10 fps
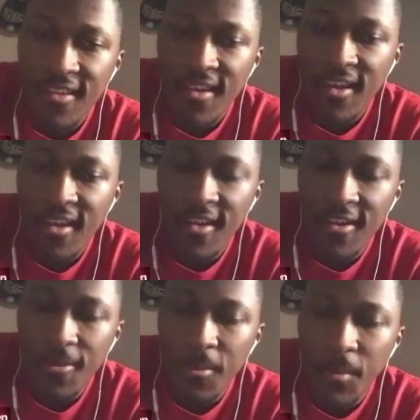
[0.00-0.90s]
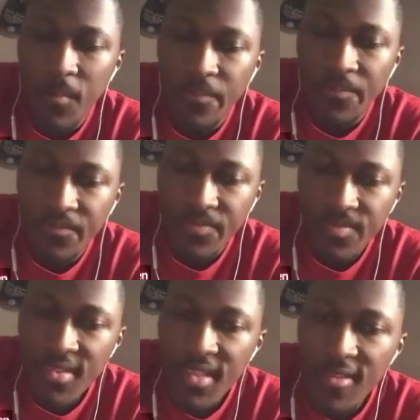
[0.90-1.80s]
um
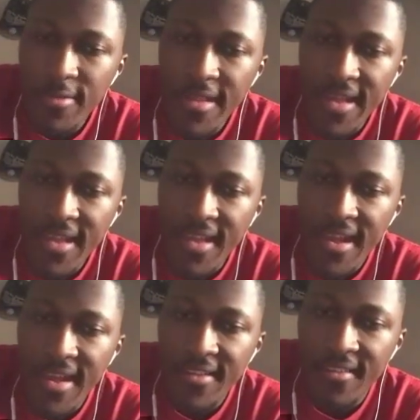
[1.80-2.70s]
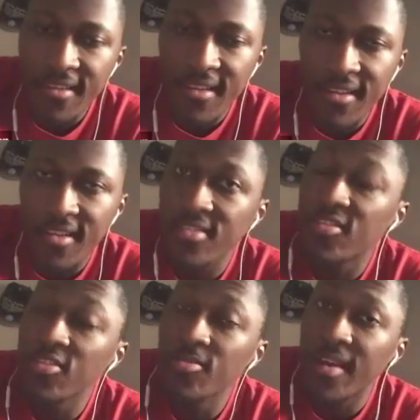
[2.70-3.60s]
what I can kind of
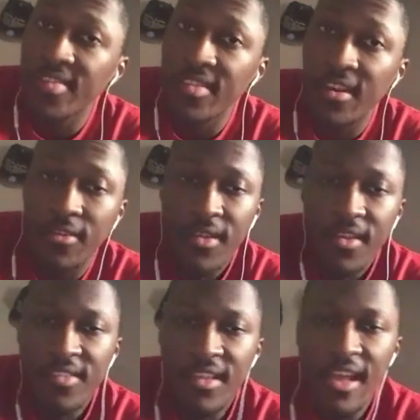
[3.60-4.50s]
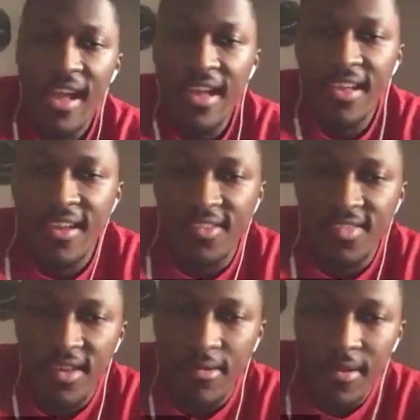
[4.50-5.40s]
do myself. So I can
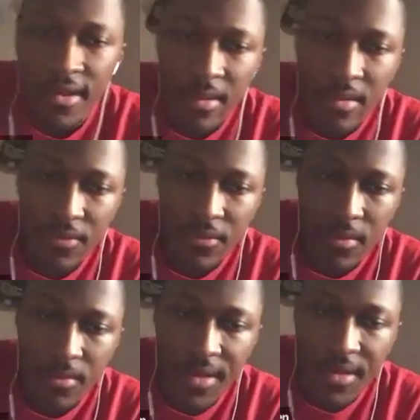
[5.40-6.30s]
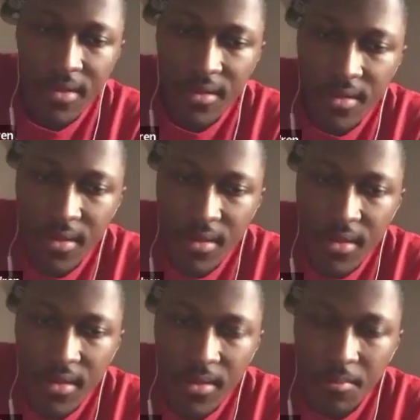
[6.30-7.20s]
understand where you're coming from there.
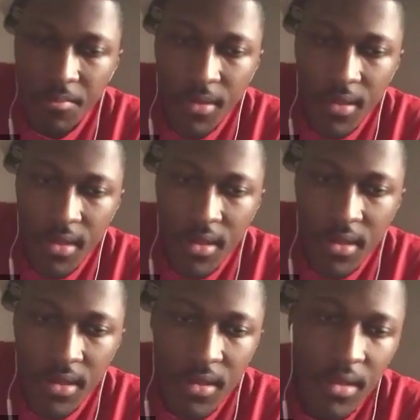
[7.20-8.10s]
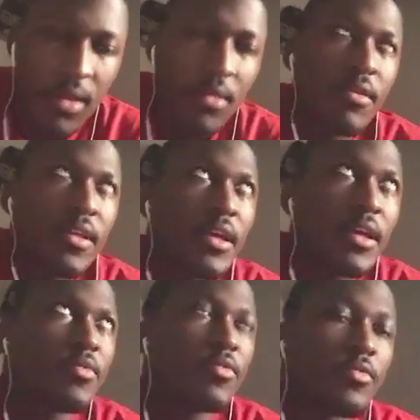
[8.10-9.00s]
But when it
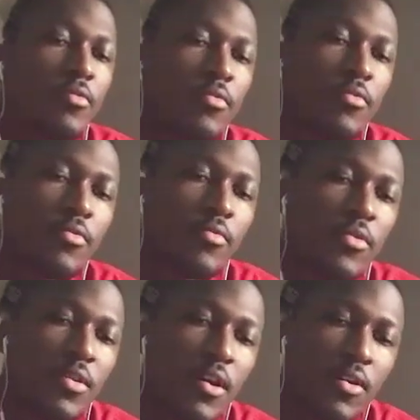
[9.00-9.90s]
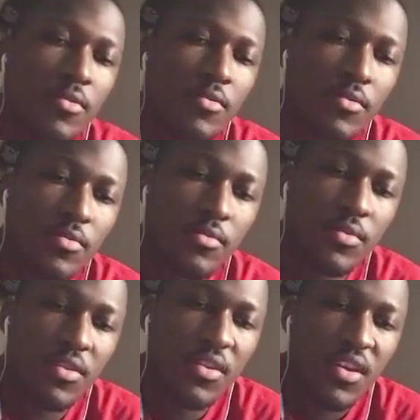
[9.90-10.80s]
comes to,
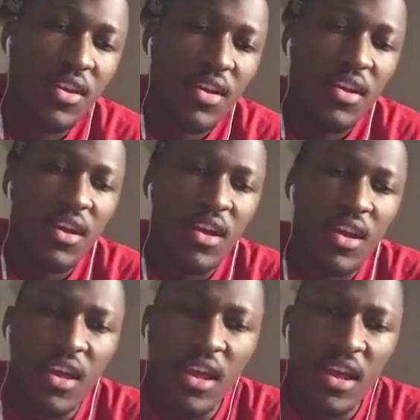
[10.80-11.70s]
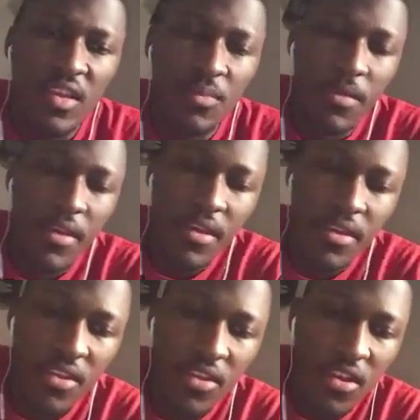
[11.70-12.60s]

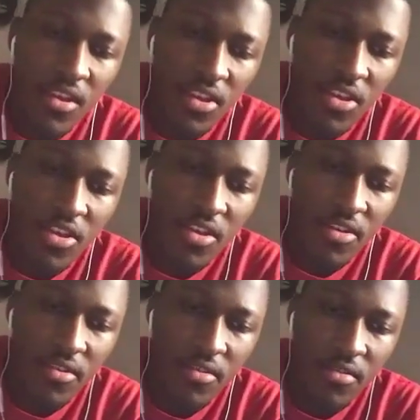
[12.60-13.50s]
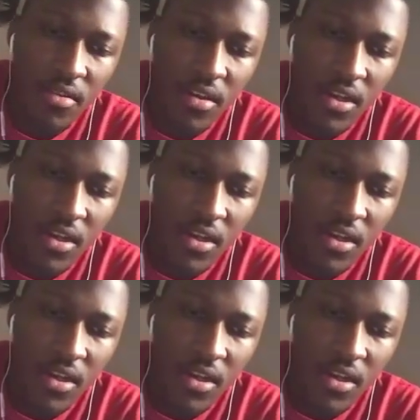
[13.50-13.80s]
cosplay in general,